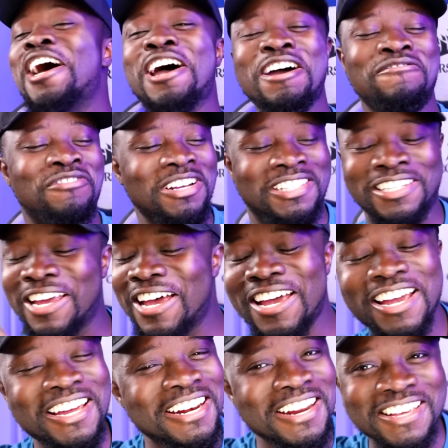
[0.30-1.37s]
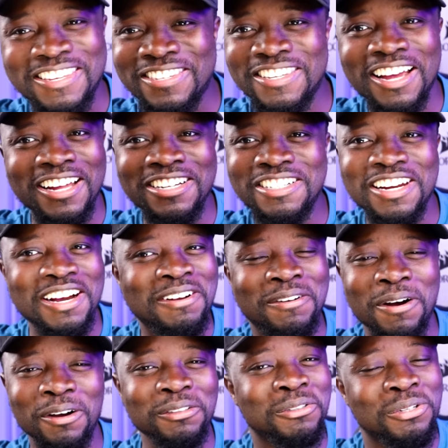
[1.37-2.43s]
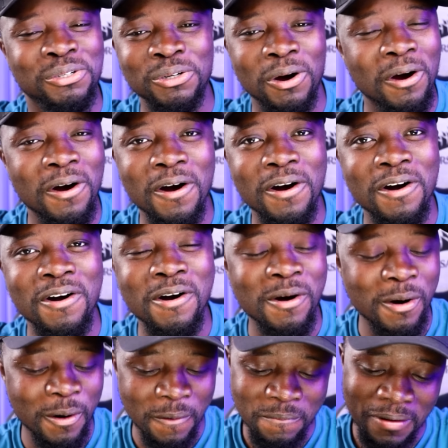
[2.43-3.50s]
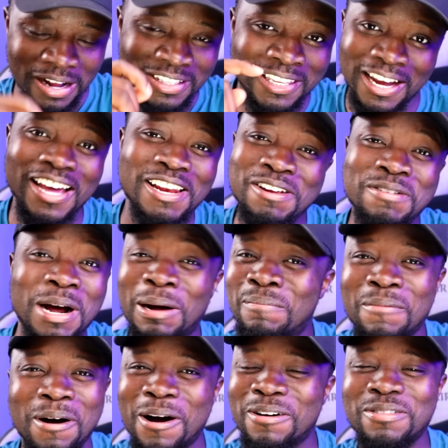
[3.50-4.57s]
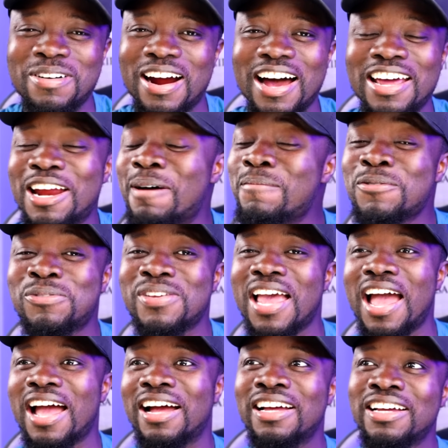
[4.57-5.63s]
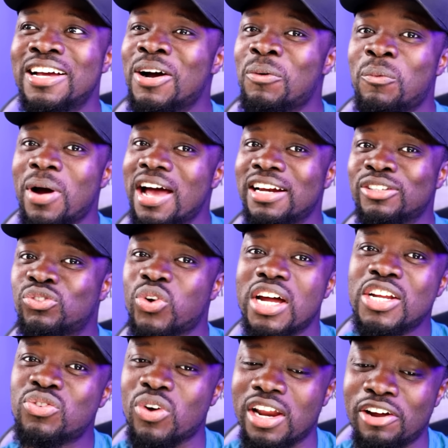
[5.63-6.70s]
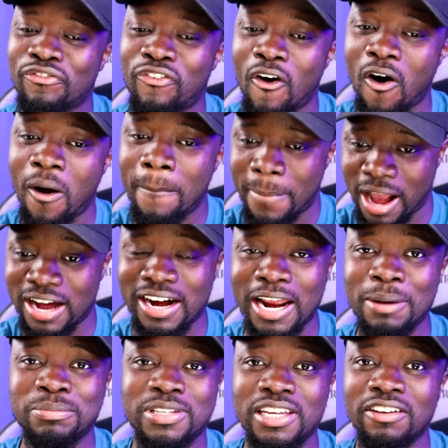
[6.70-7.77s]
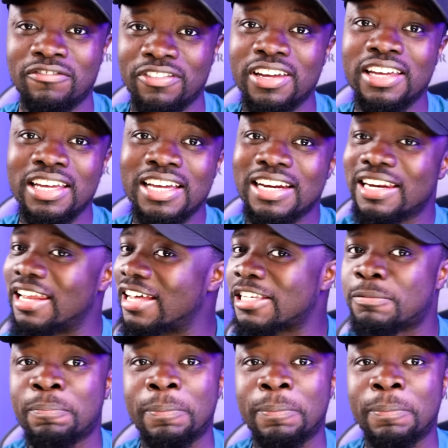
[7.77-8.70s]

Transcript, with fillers: Everything is under control. I tell you, I'm all right. I was here. Well, 2024, Maghreb TV, let's